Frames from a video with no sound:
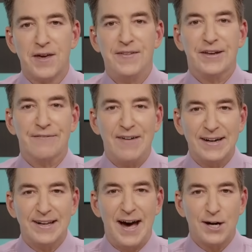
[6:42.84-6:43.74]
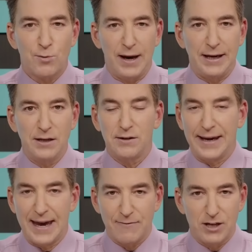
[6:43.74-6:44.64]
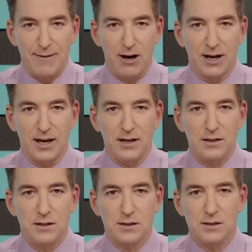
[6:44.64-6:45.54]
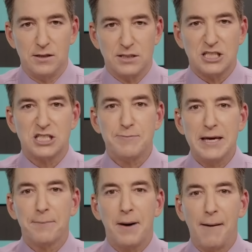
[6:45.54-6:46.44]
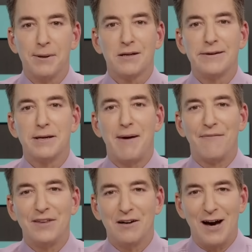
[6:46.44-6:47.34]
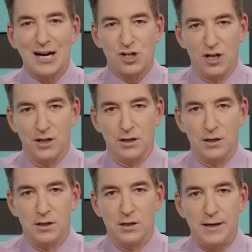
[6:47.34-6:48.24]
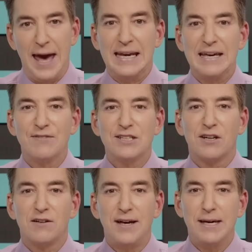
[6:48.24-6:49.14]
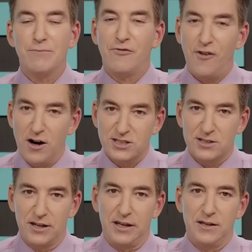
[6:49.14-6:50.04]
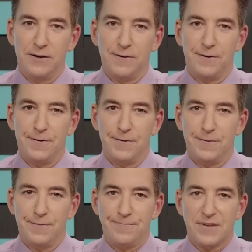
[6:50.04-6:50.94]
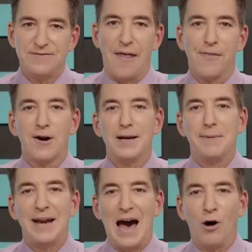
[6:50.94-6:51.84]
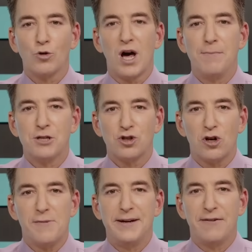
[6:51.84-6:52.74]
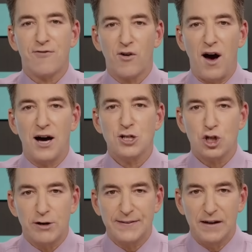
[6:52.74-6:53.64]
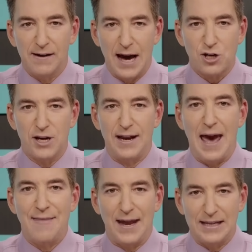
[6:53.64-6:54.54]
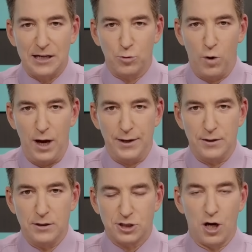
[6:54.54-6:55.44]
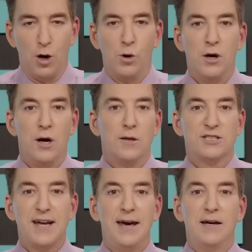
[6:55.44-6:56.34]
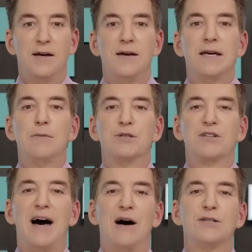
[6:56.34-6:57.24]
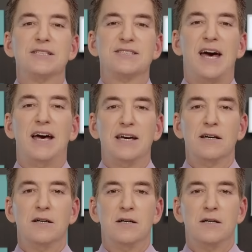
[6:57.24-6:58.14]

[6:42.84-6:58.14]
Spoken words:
the defendant had a right, like every American, to speak publicly about the election and even to claim falsely that there had been outcome determinative fraud during the election and that he had won. So they're saying he was allowed to say,